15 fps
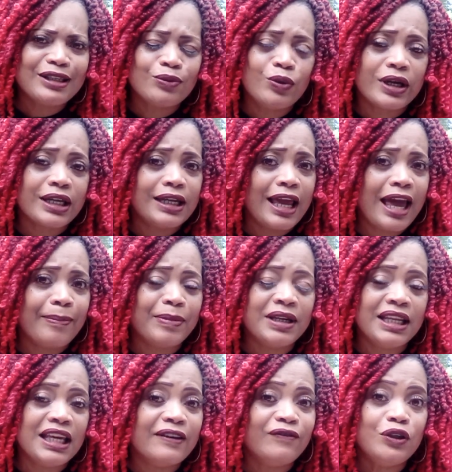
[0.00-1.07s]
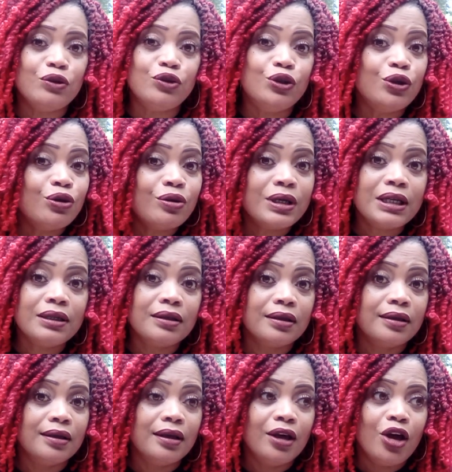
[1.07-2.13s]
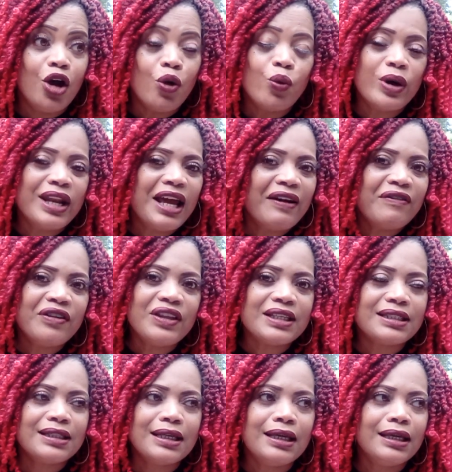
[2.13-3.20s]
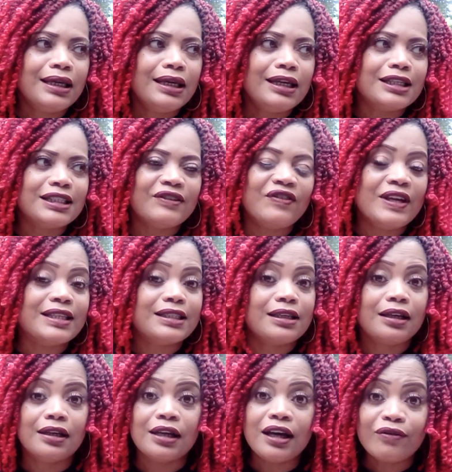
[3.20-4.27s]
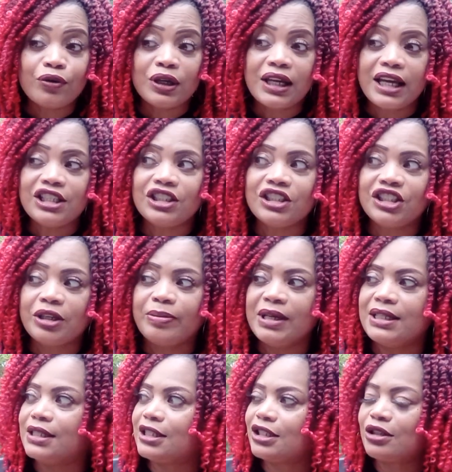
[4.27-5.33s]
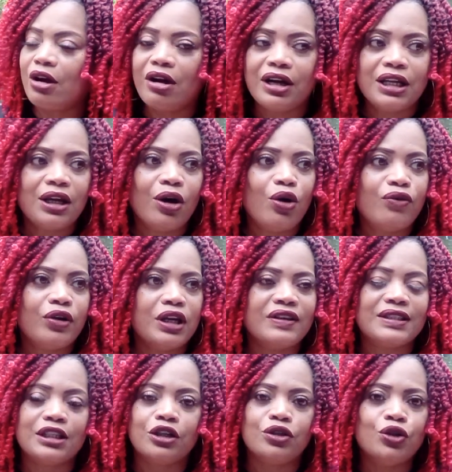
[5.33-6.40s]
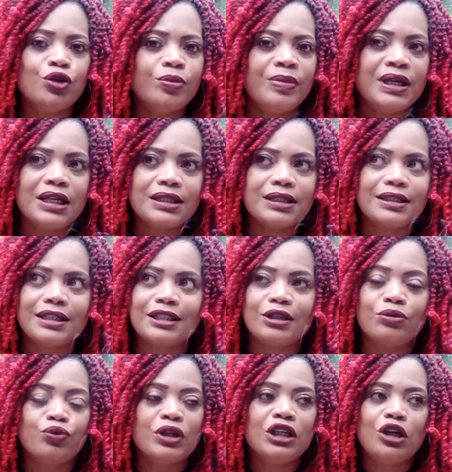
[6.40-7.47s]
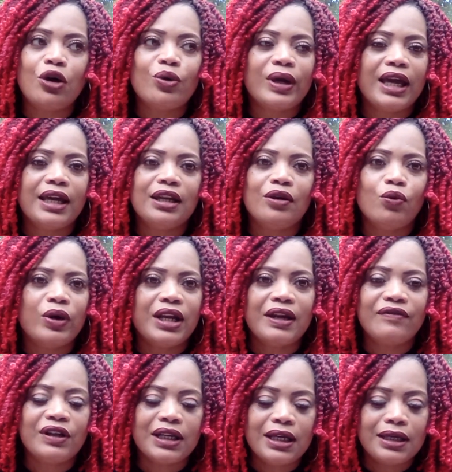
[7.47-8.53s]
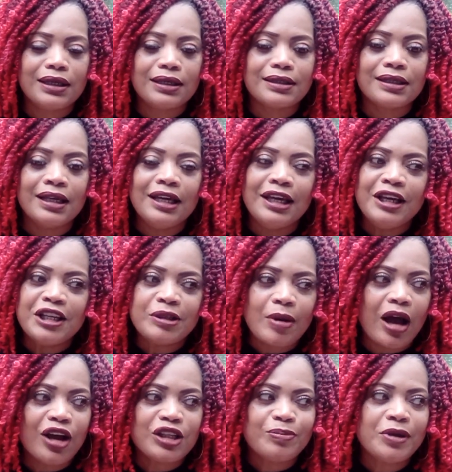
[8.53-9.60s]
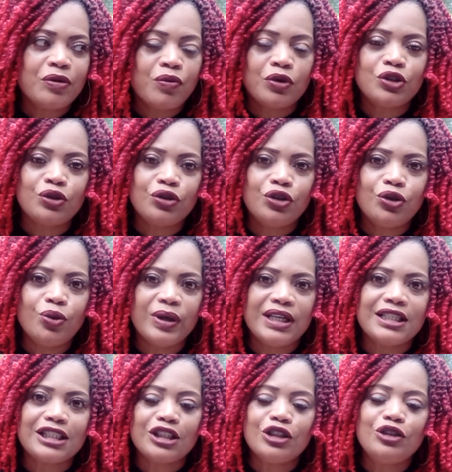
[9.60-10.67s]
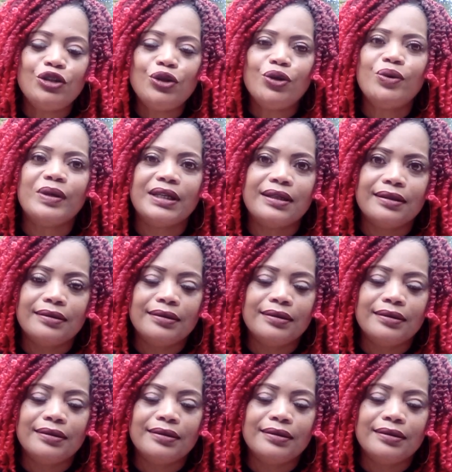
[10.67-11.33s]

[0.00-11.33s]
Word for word: what can happen if you do it. Whatever this thing is, if, is it a love relationship? Is it starting over? Is it a new business? Is it relocating? Whatever it is, all Spirit wants you to do is to do it.